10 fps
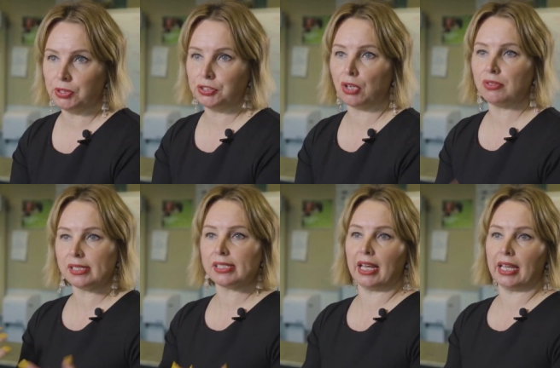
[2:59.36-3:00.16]
You don't
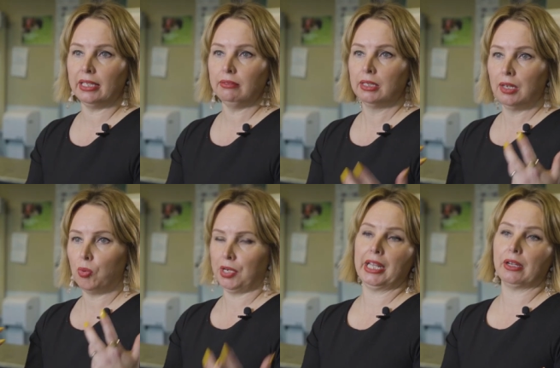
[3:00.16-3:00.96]
say,
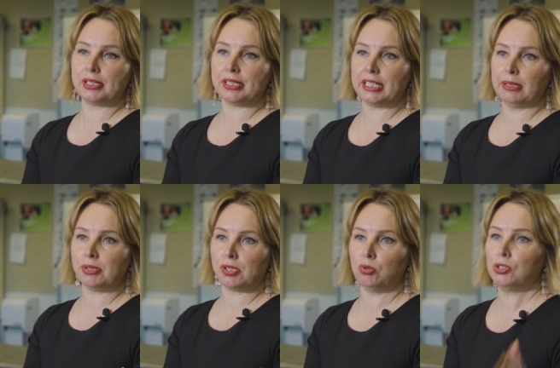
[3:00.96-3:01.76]
we're now a STEAM
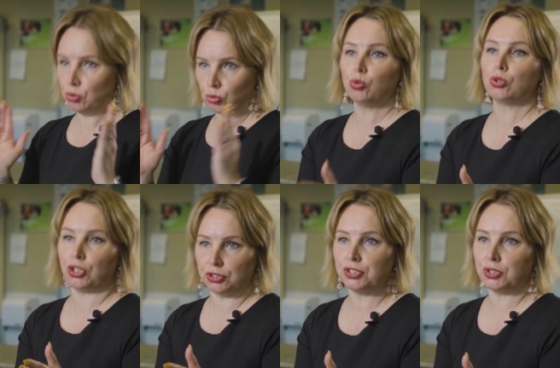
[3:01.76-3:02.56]
school and you're all going
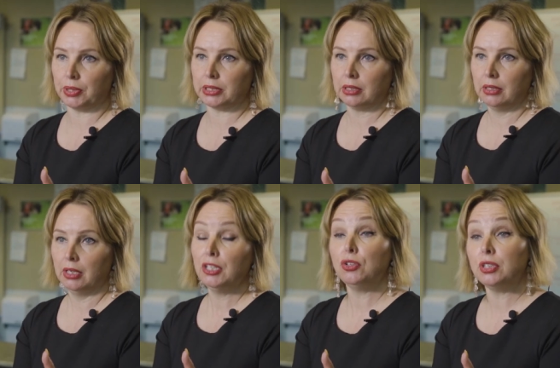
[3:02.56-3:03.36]
to do it.
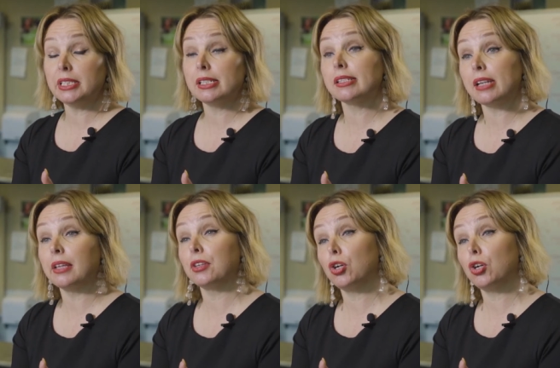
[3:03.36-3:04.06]
You need to start the